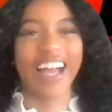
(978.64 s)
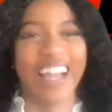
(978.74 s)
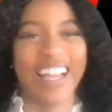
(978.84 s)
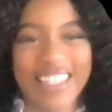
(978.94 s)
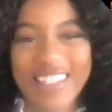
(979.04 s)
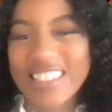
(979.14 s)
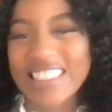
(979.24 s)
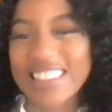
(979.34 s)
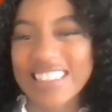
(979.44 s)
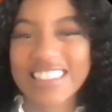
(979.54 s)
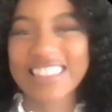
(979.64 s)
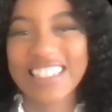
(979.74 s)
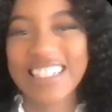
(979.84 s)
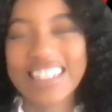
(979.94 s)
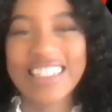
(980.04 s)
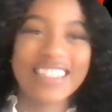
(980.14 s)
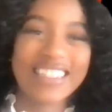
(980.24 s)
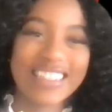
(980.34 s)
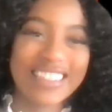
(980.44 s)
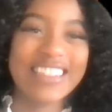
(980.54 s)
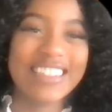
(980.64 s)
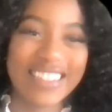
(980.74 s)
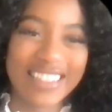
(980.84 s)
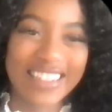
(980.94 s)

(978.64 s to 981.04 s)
So let's think. So I already mentioned